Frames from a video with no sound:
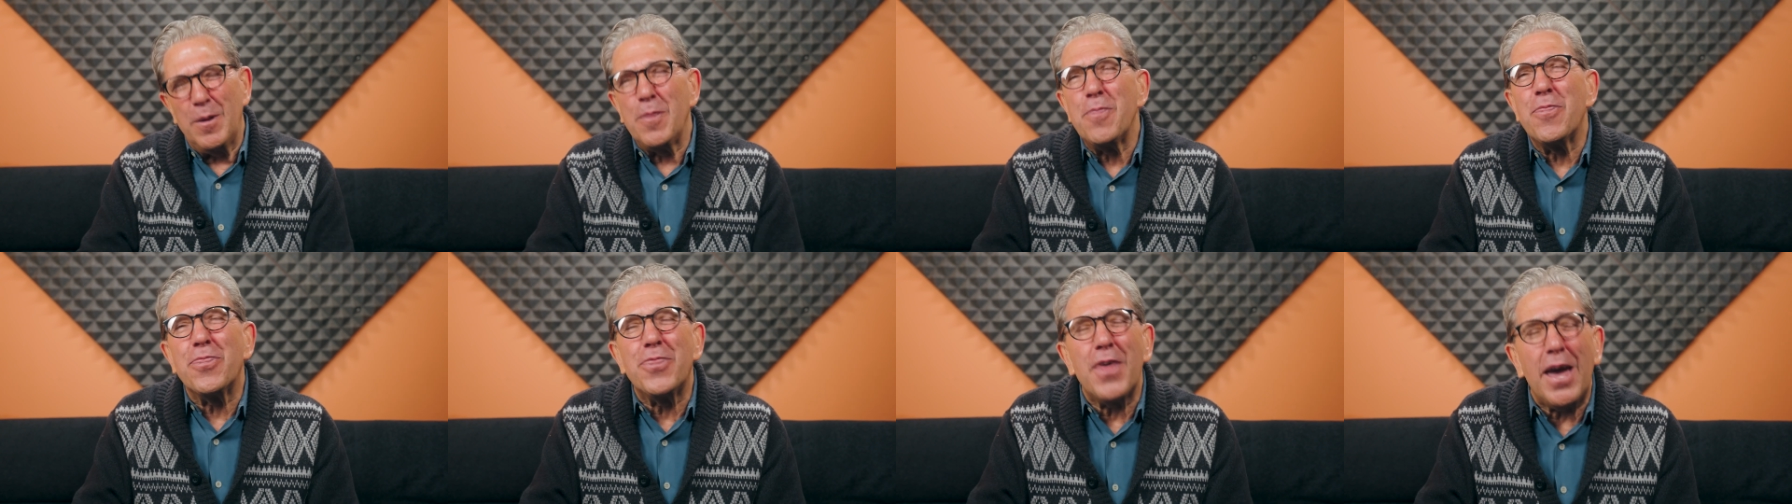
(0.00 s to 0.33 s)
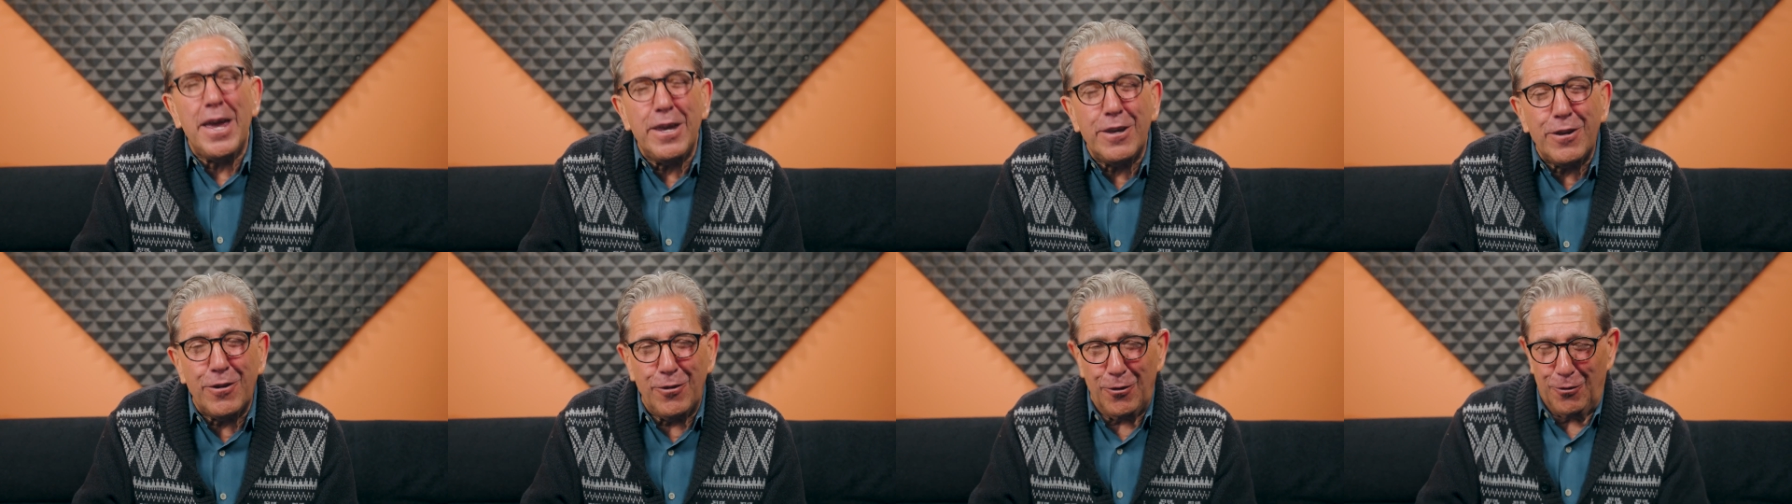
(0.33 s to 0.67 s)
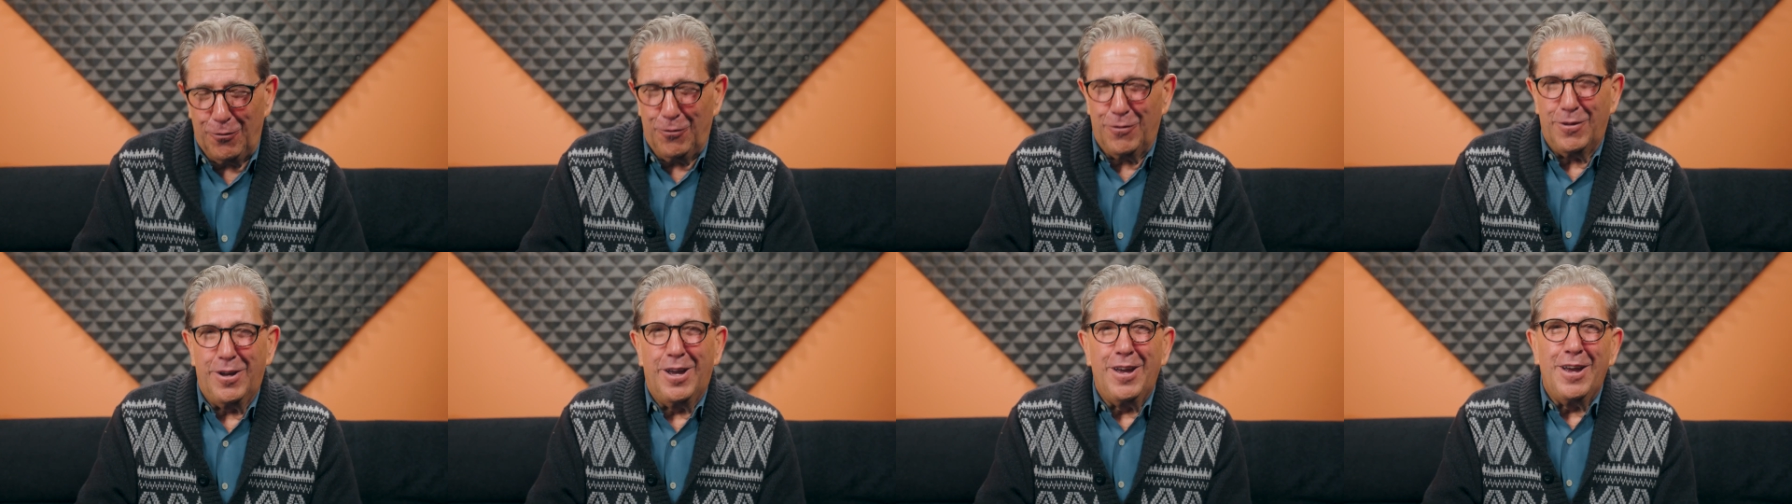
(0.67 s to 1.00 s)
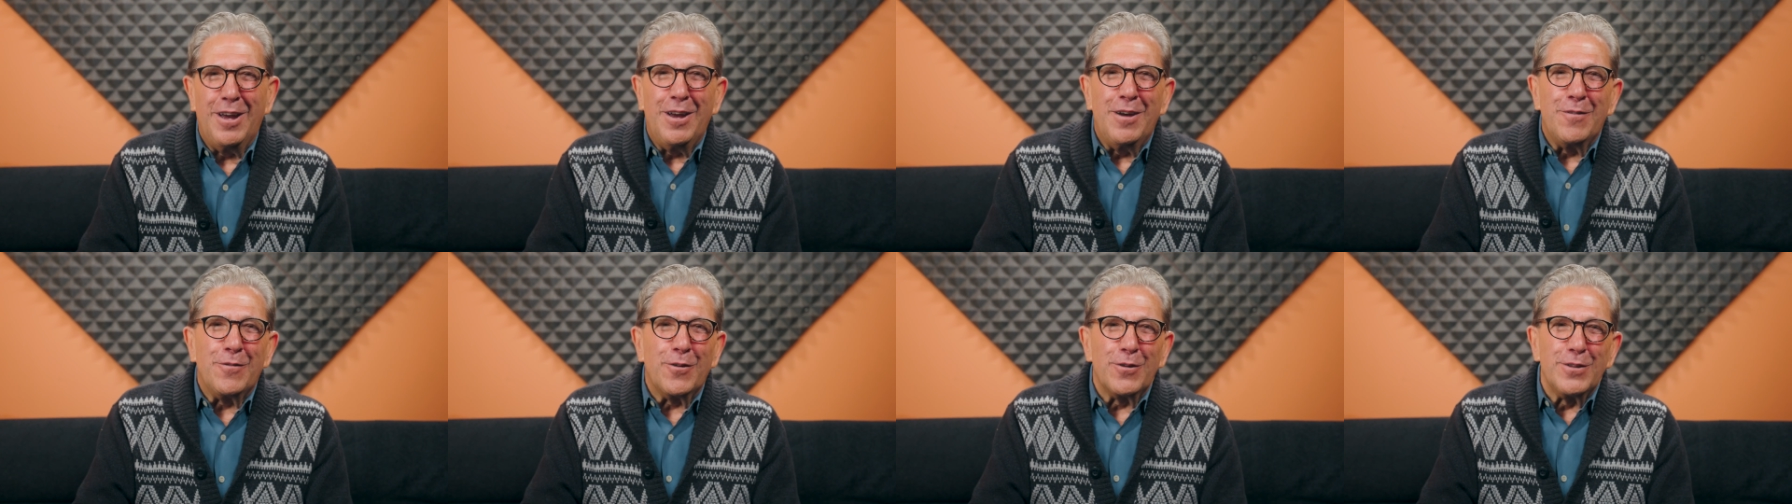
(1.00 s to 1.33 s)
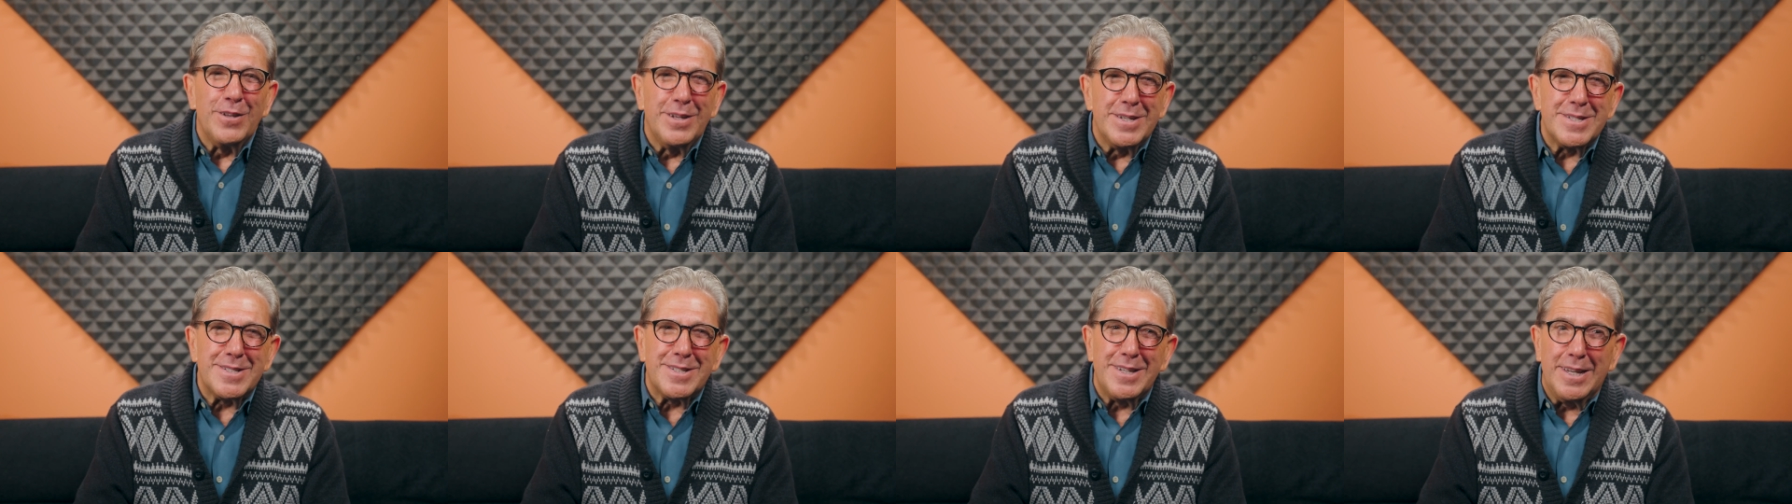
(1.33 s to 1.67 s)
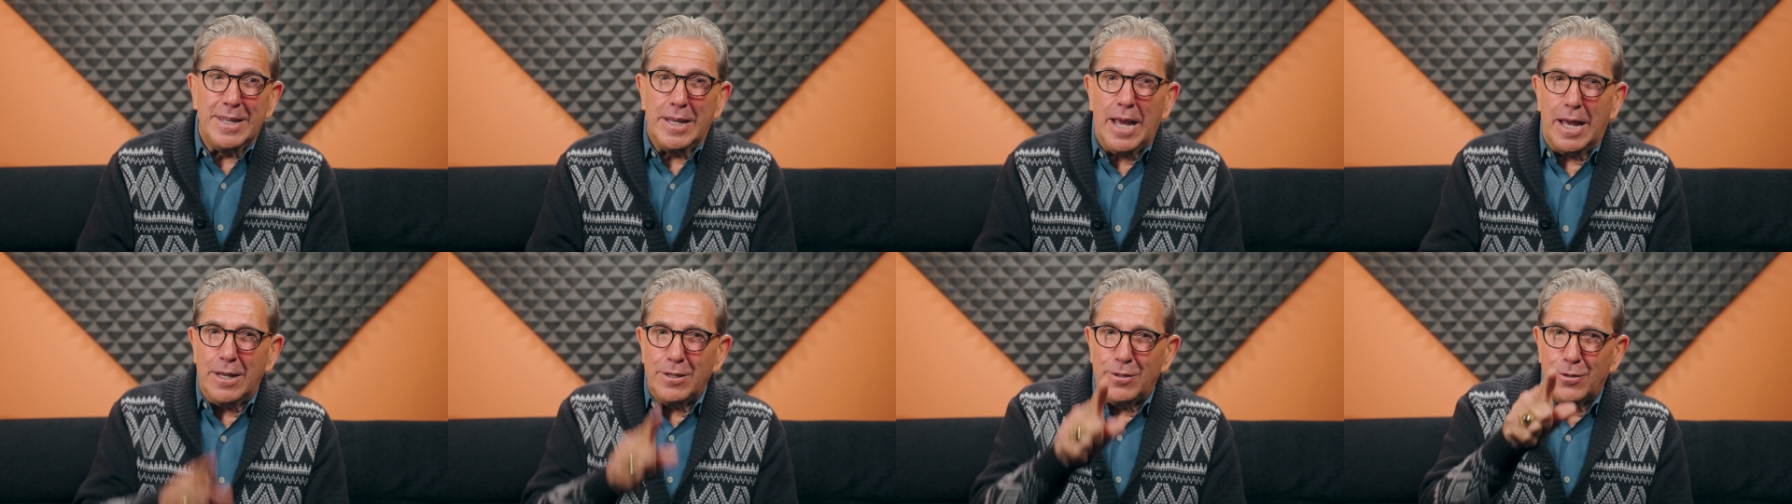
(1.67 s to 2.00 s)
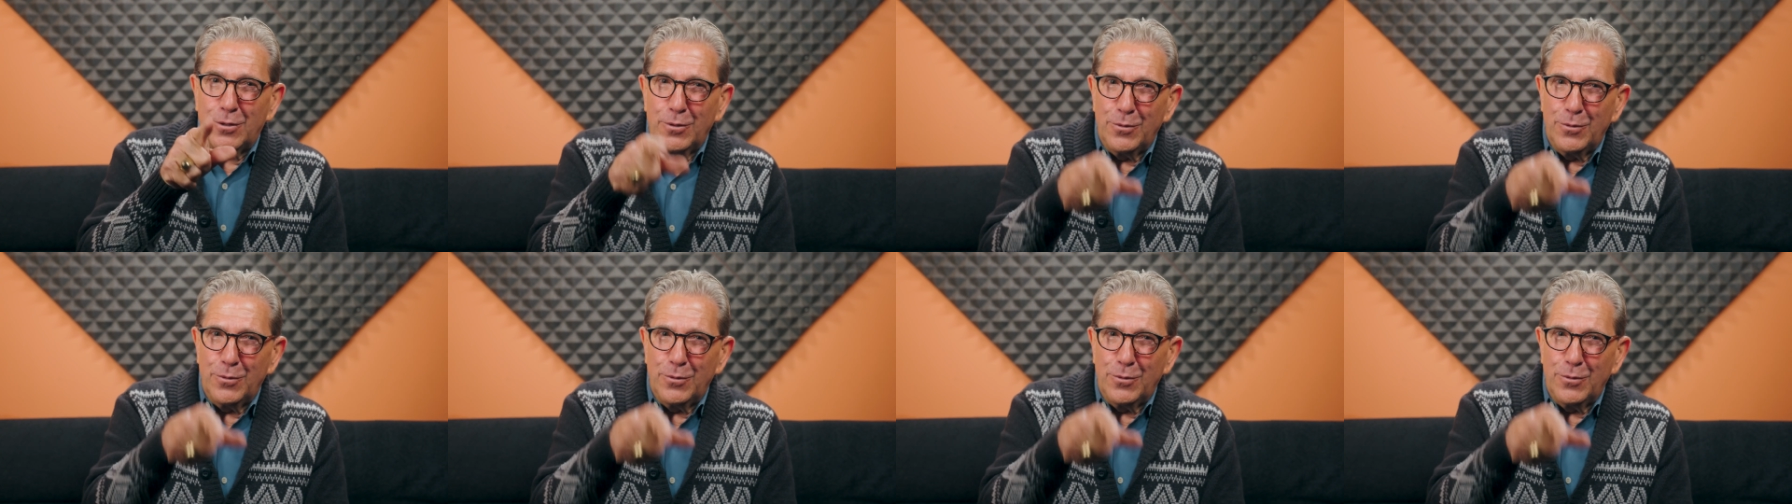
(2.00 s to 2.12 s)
And thank you for listening and